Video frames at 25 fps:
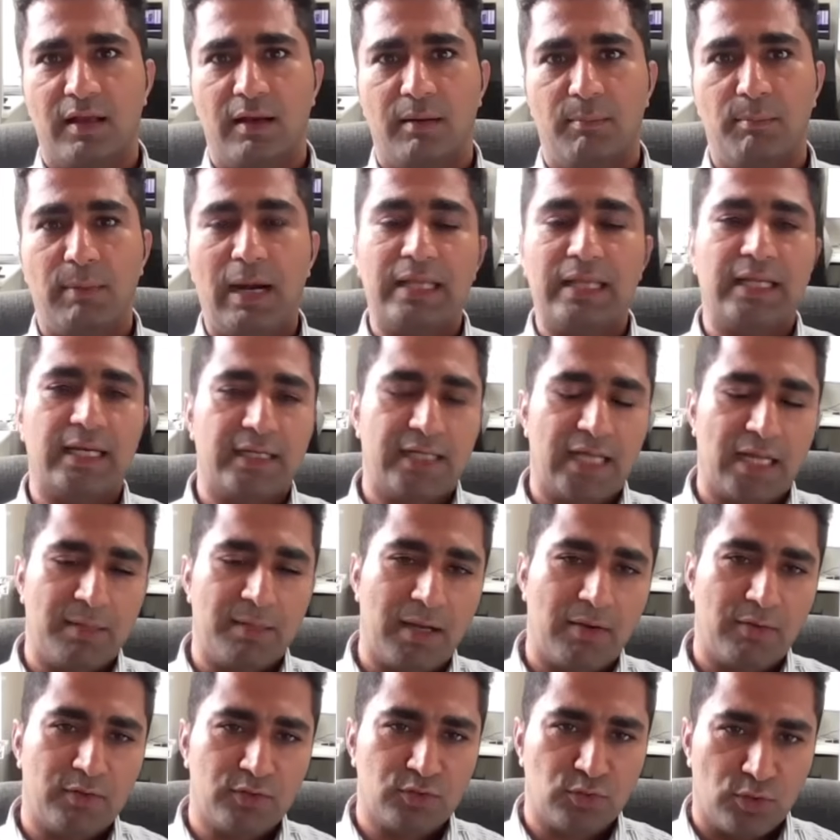By that time,
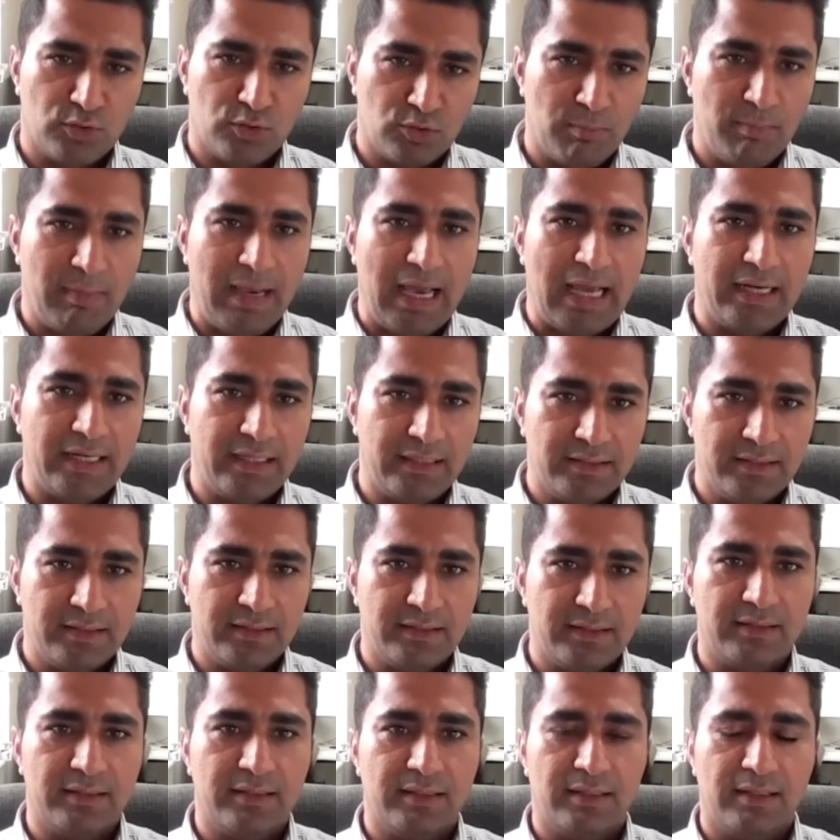I was also married.
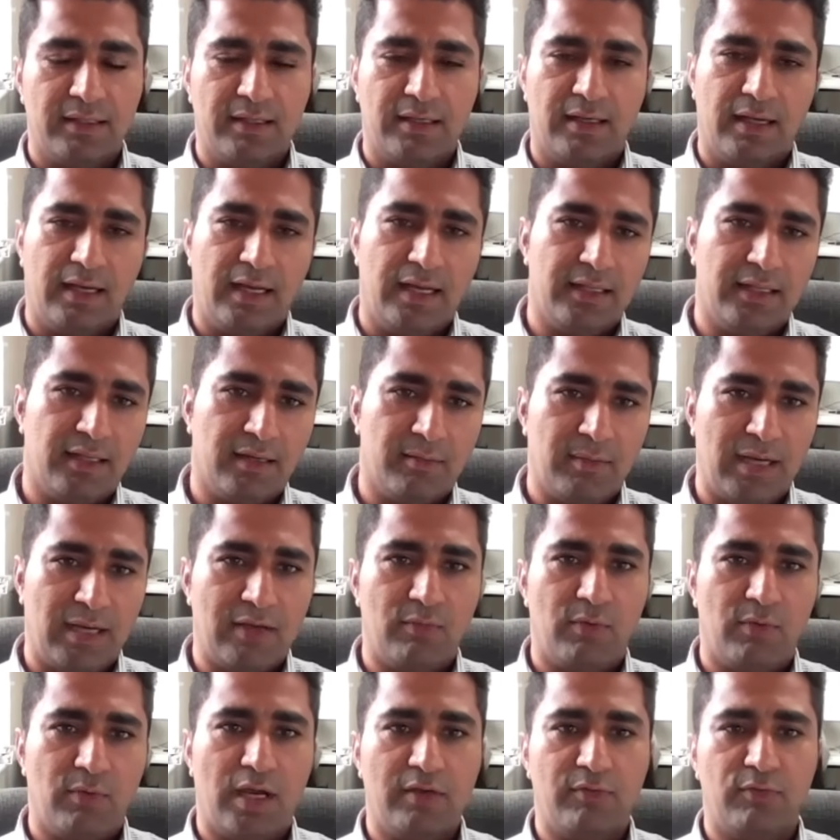And then my
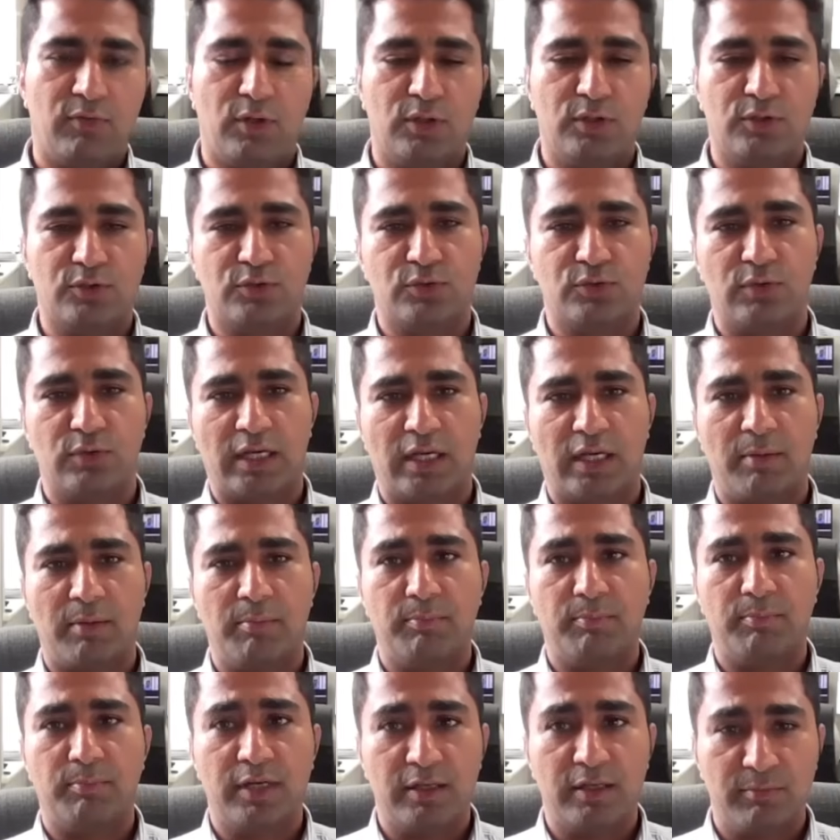wife also
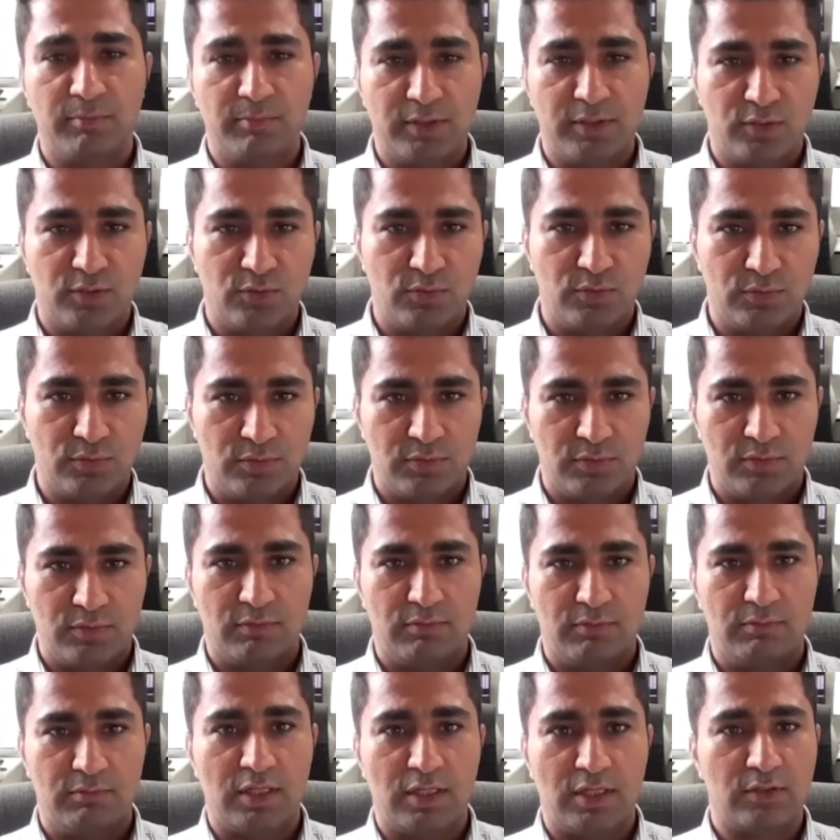accompanied me to
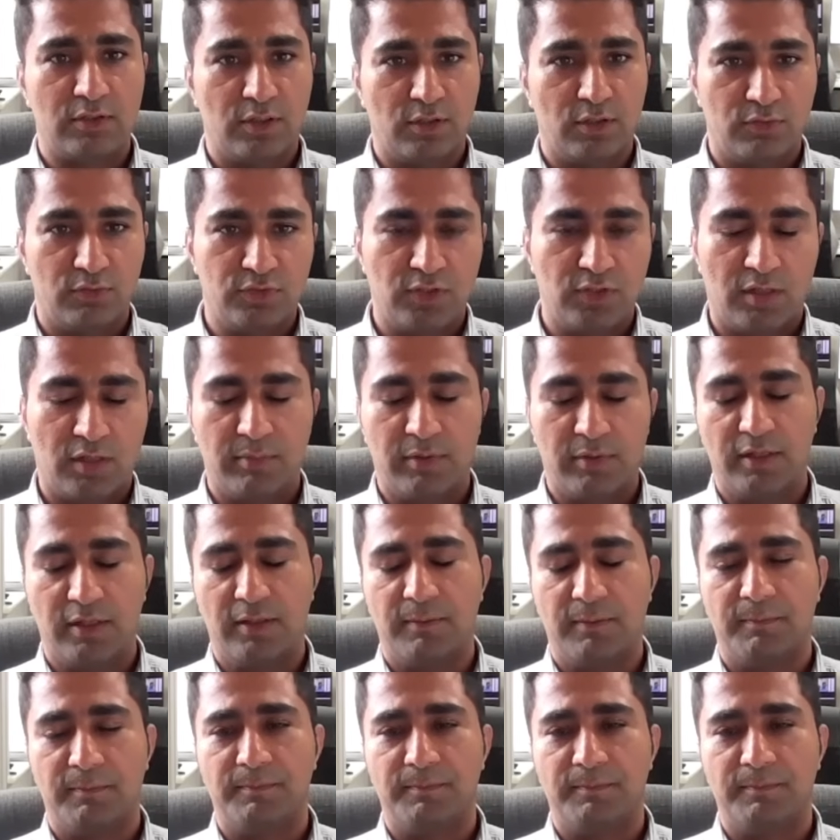Düsseldorf, Germany.